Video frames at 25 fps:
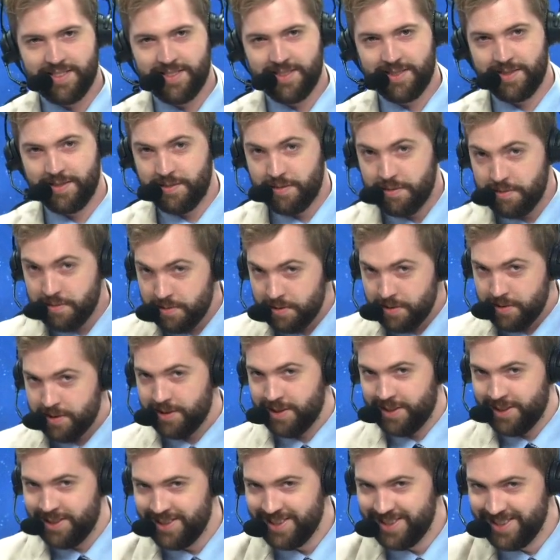
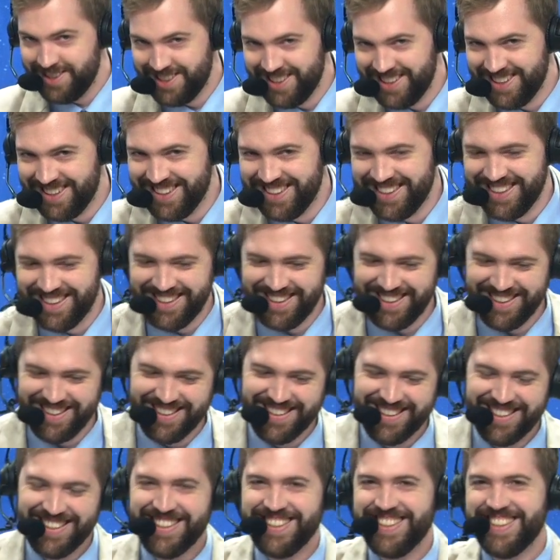
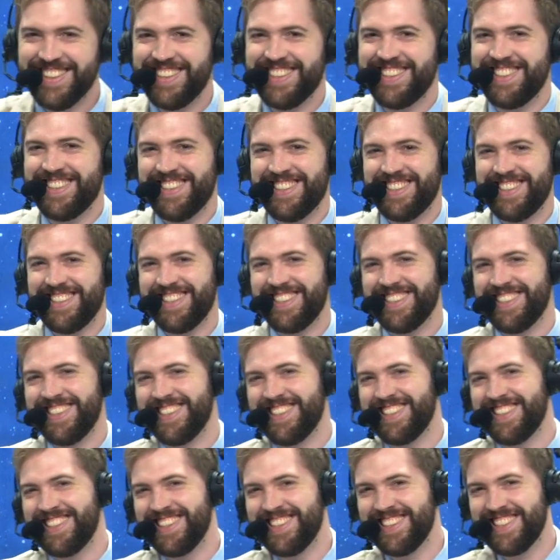
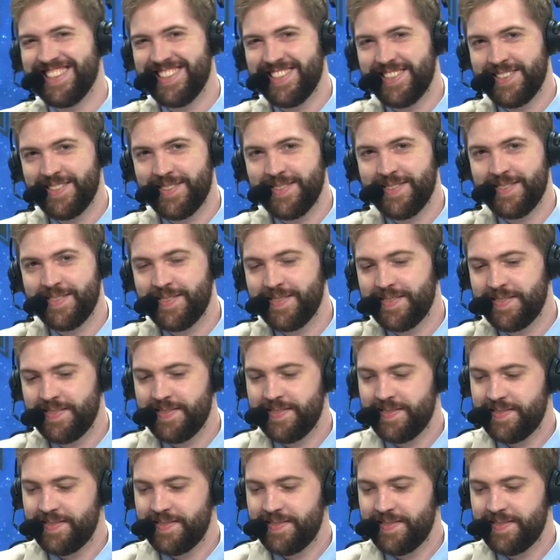(not speaking)